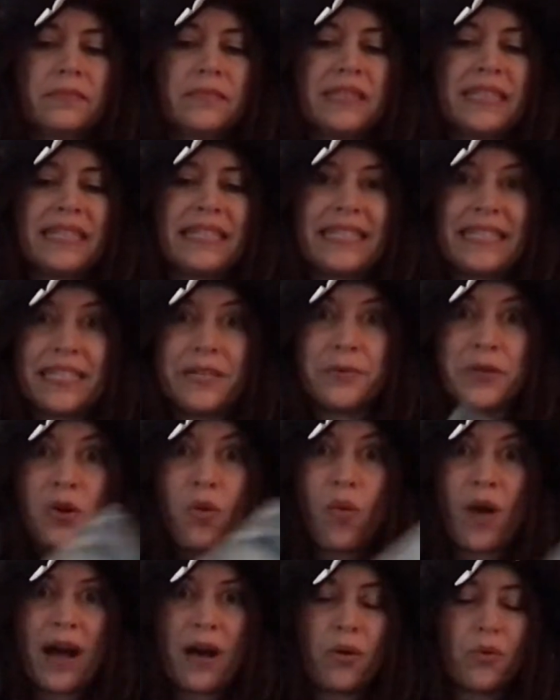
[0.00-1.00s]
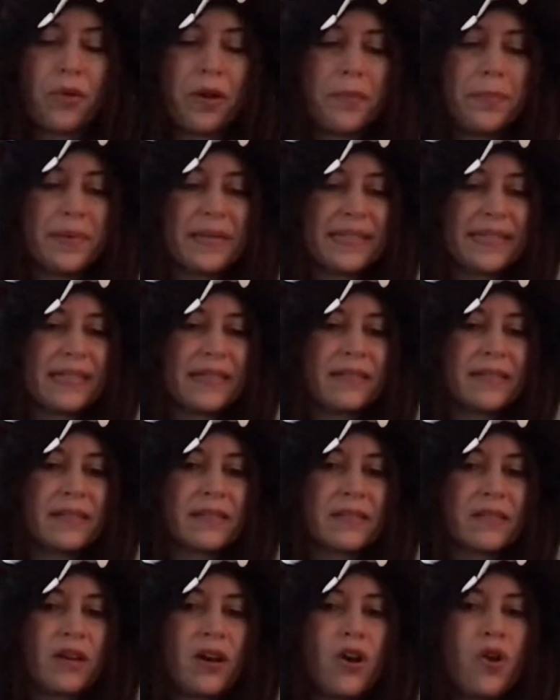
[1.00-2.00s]
Let's see what a wild rumpus
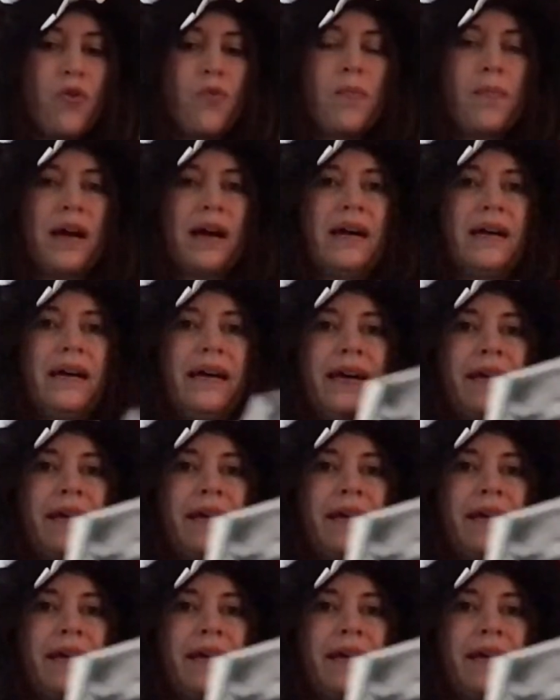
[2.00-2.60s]
is. Oh my.